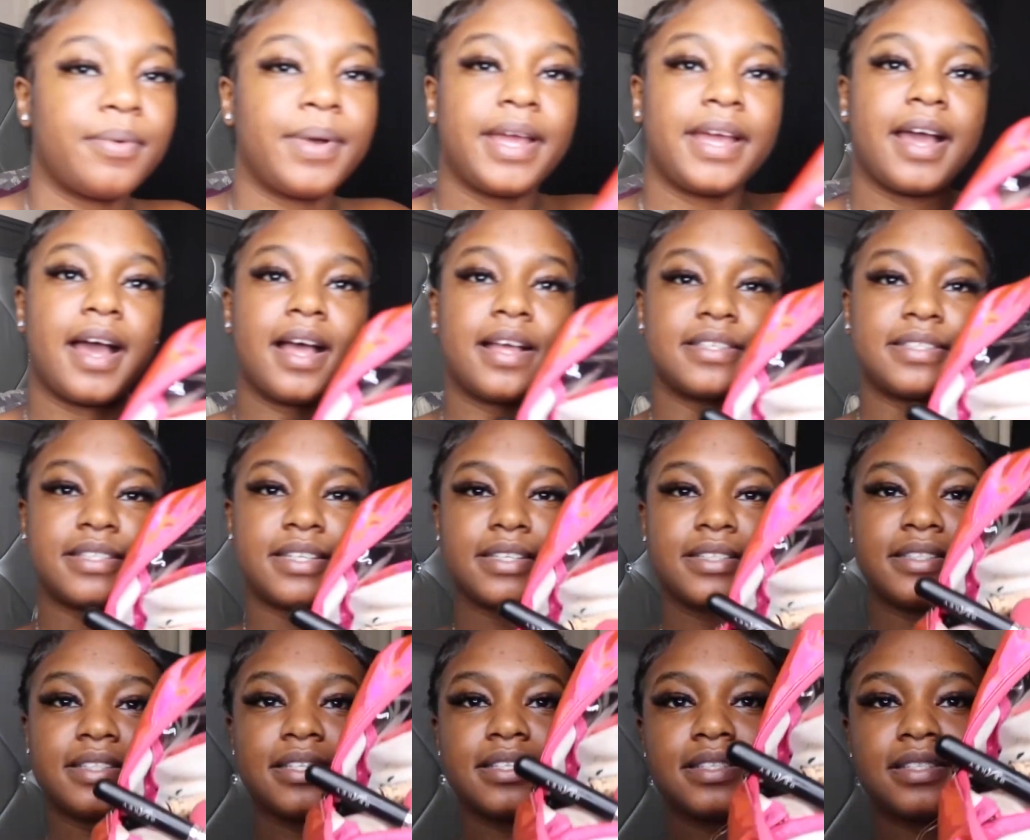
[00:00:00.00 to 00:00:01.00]
way guys,
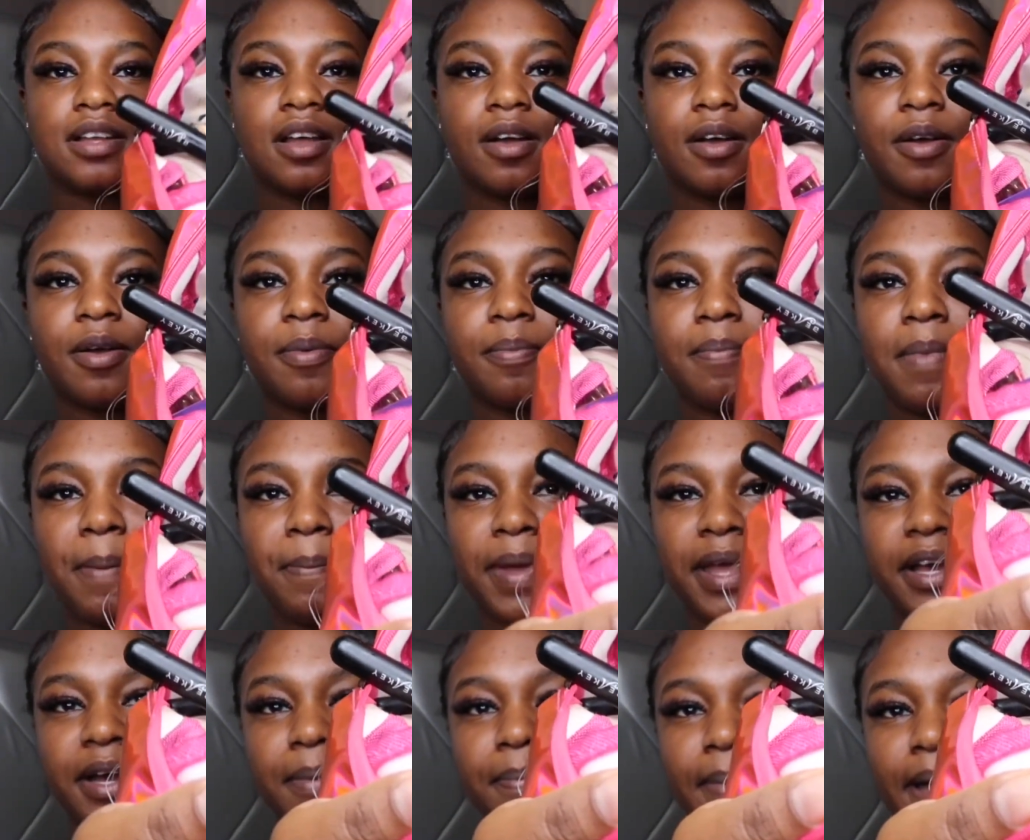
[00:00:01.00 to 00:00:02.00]
this is my
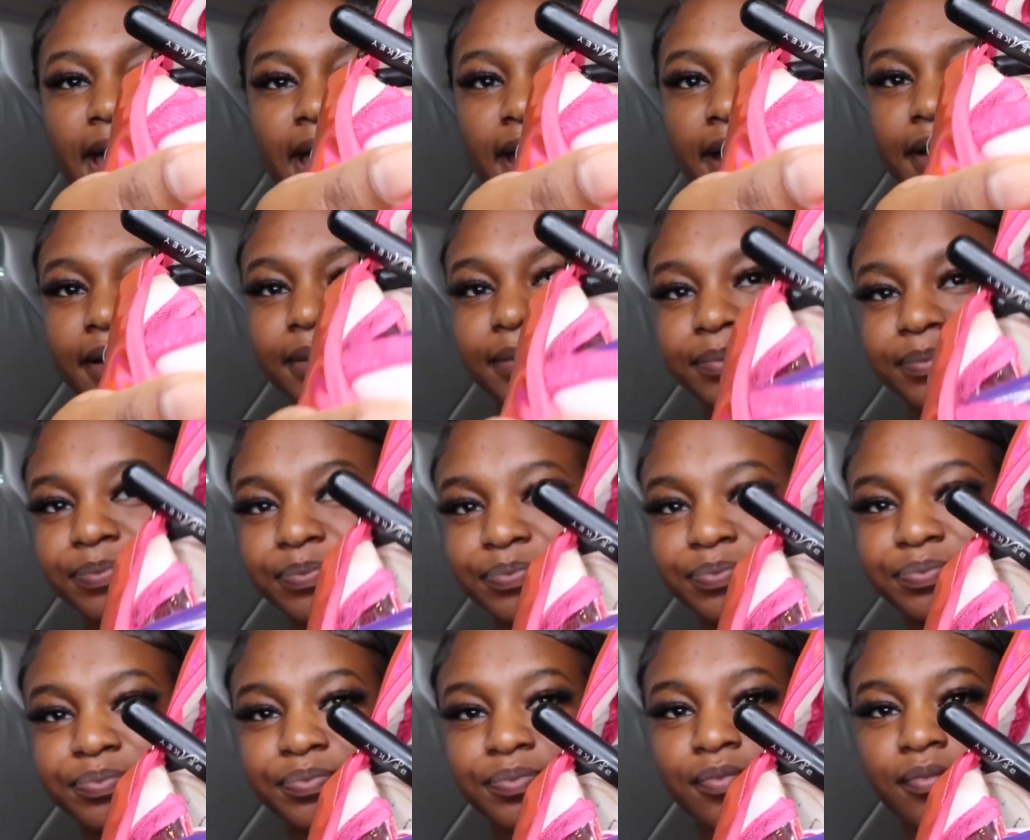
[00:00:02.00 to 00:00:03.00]
makeup bag.
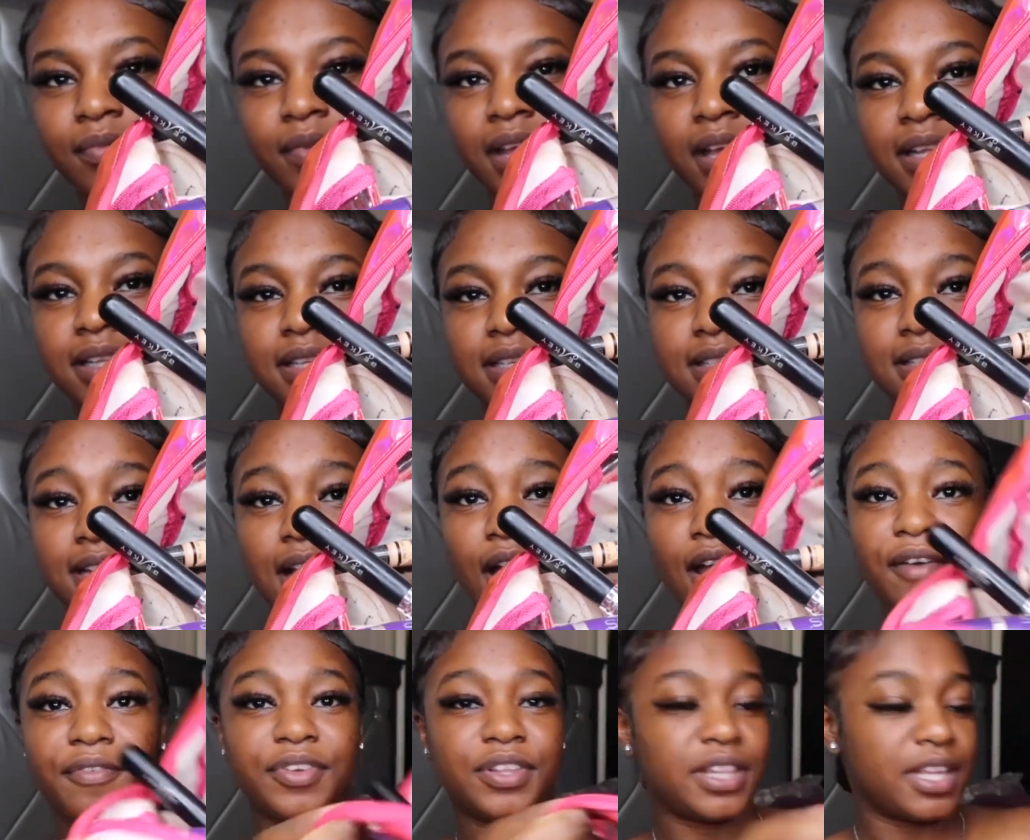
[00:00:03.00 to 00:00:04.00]
This is how
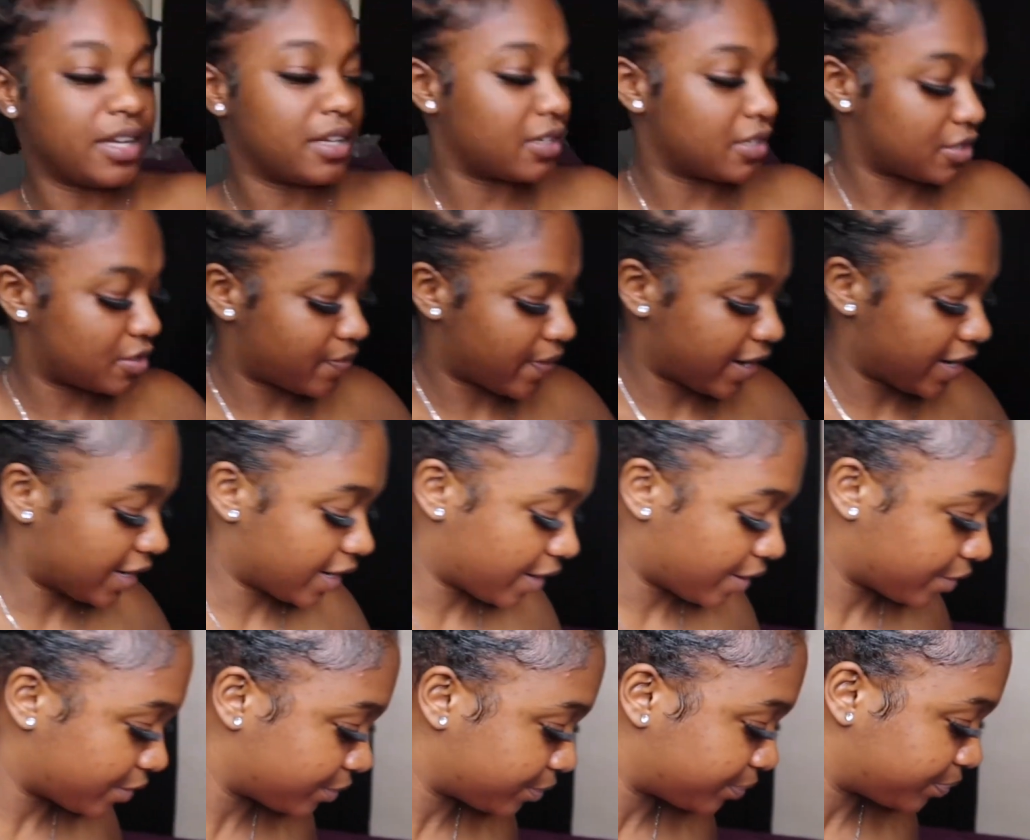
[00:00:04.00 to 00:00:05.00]
everything looks right
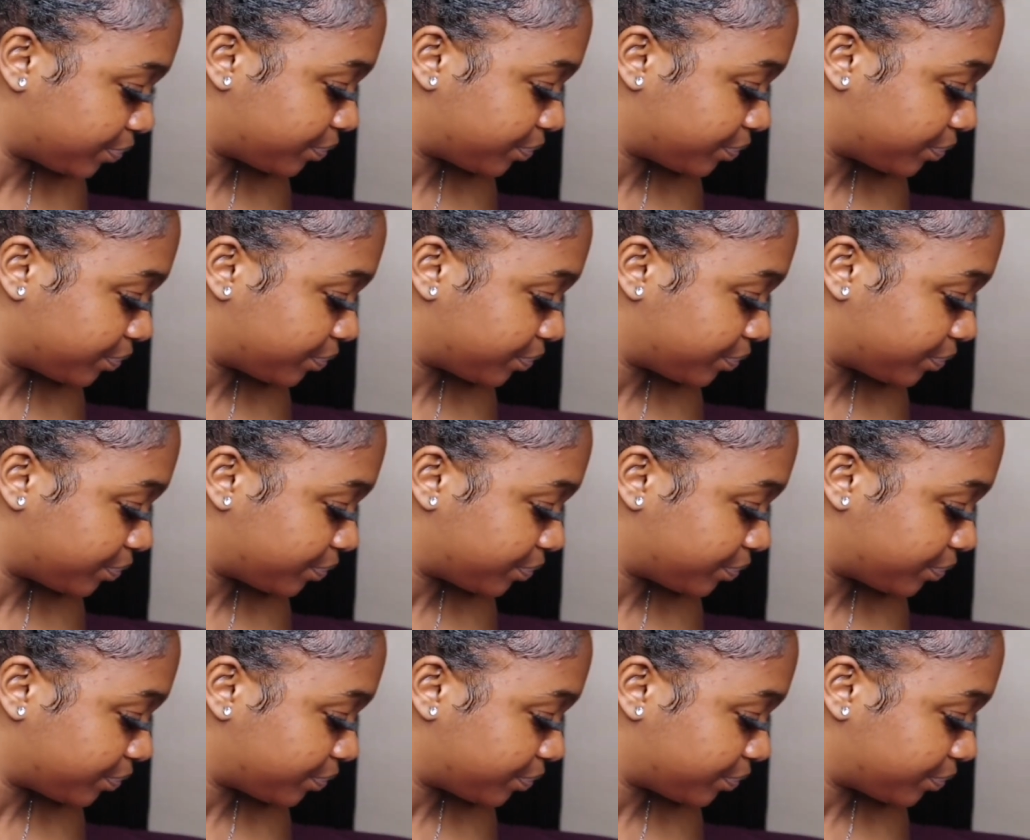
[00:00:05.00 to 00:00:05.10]
now.